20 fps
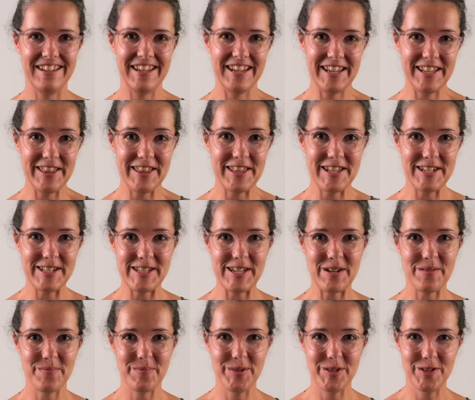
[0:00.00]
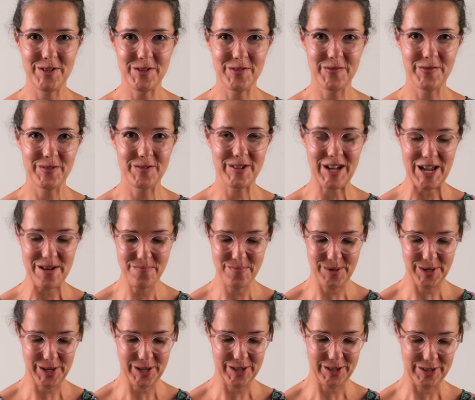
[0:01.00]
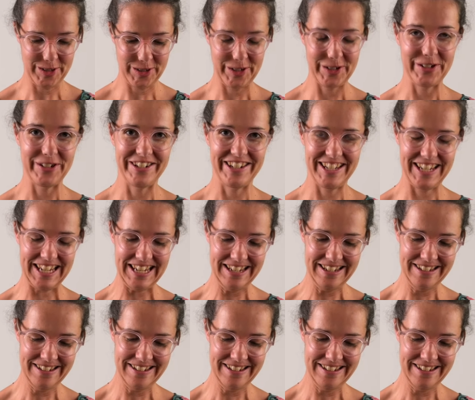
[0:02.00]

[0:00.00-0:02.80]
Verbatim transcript: And there's our beautiful apricot coulis.